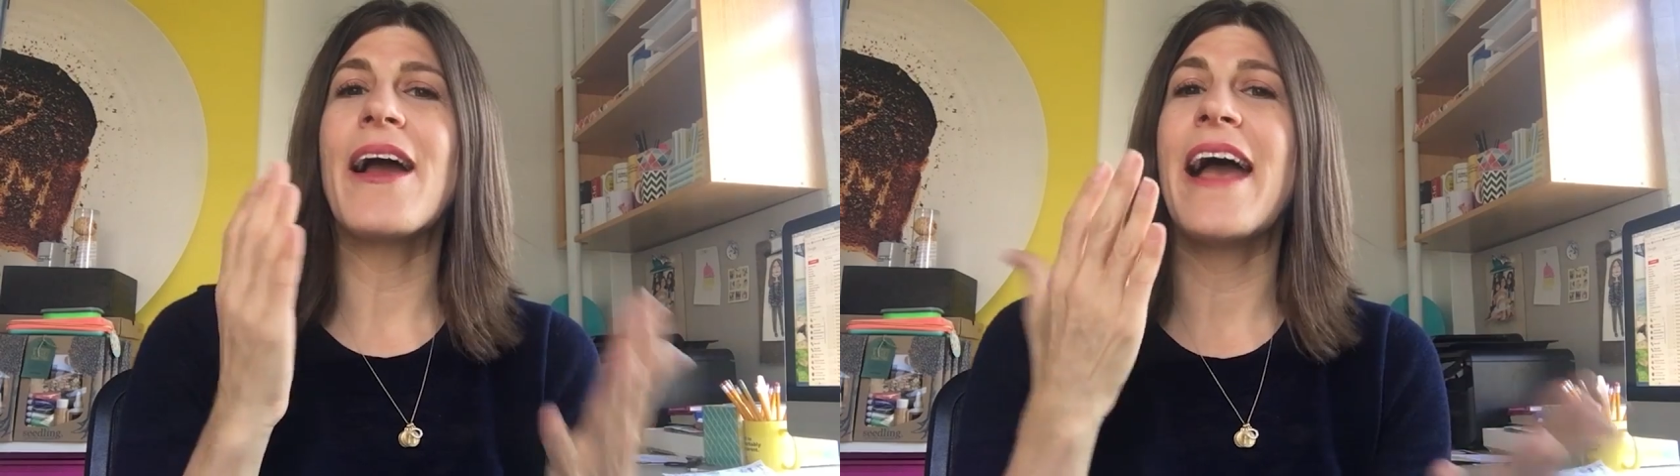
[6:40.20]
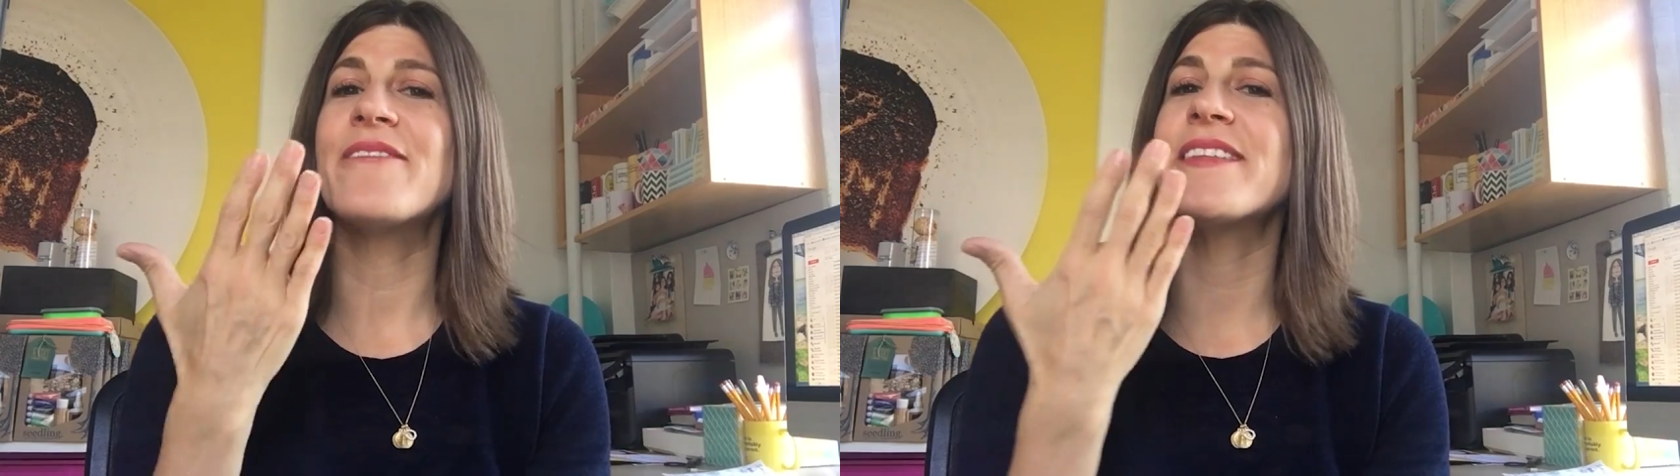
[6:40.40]
I
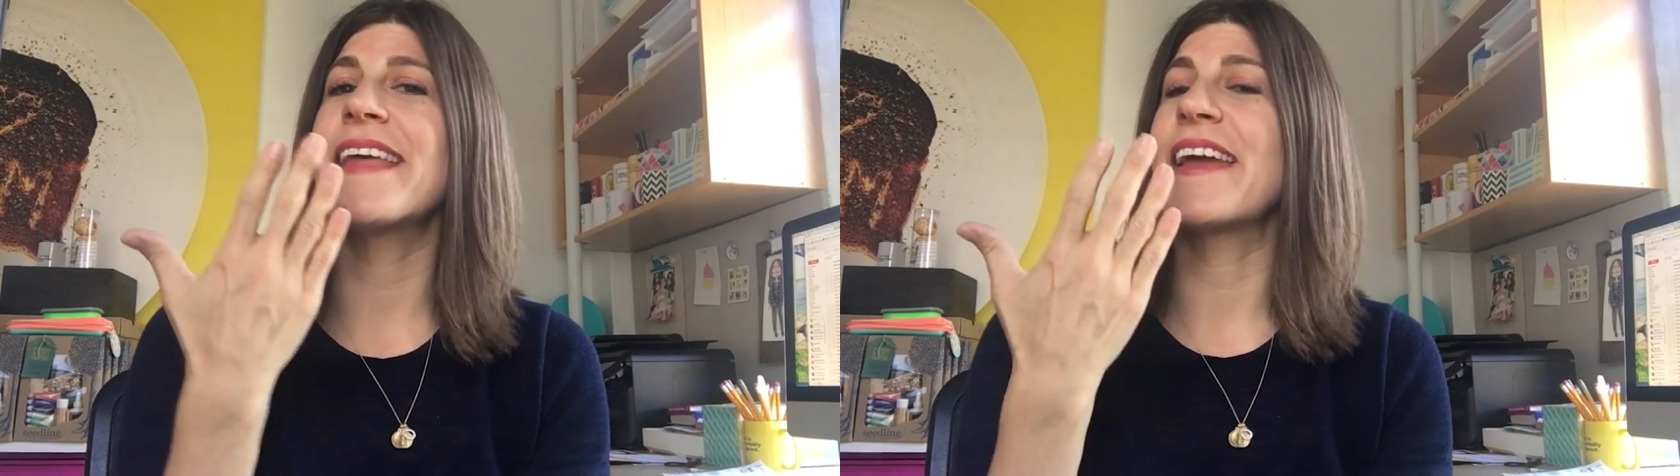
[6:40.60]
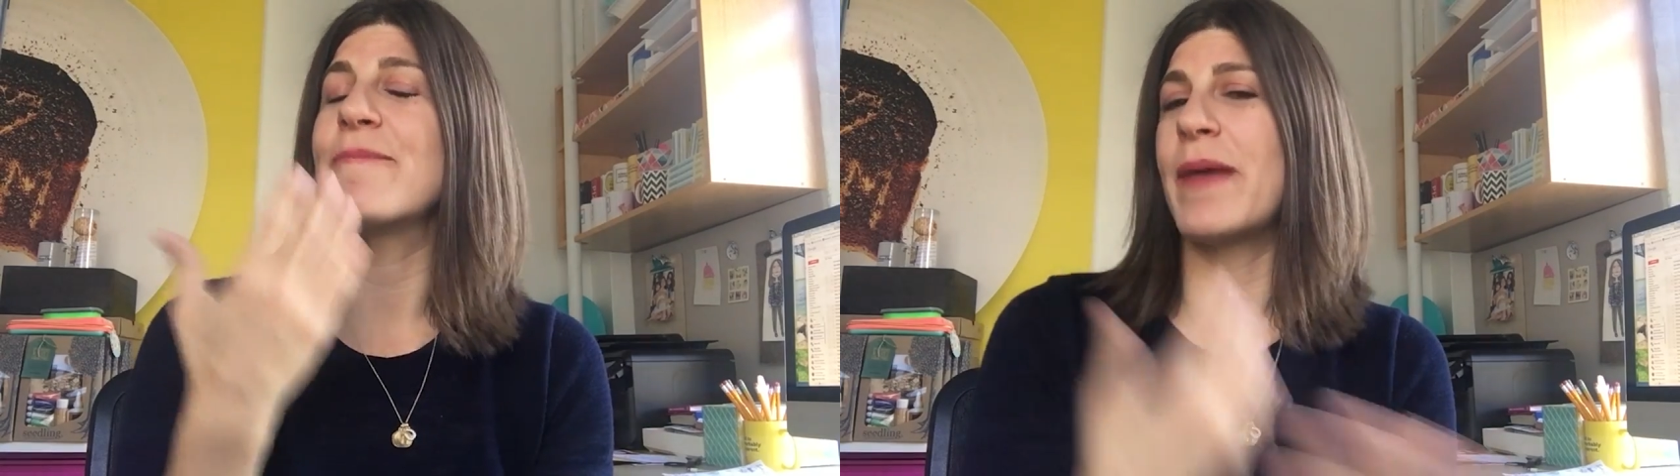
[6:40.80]
have to
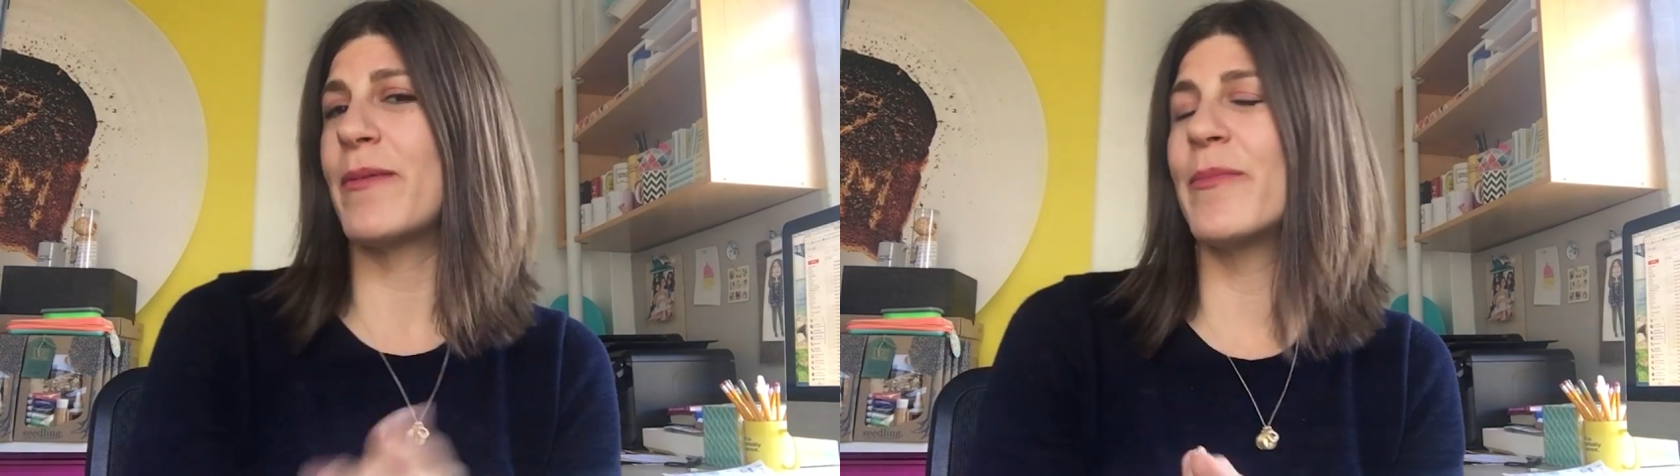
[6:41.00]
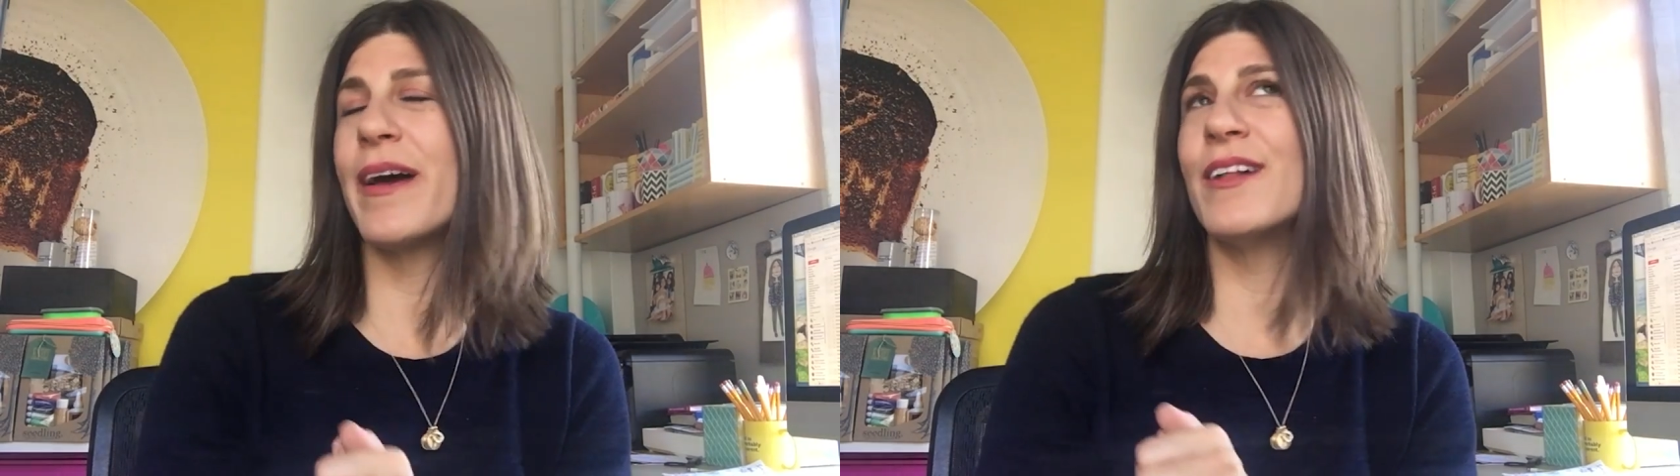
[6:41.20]
thank
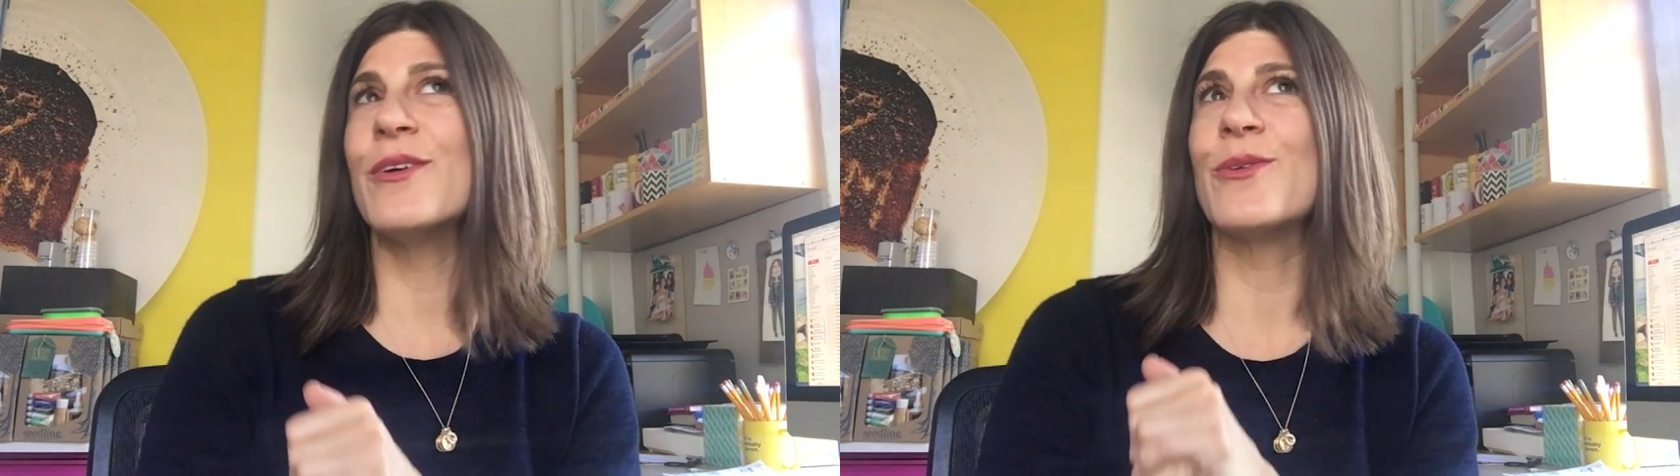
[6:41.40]
Babybel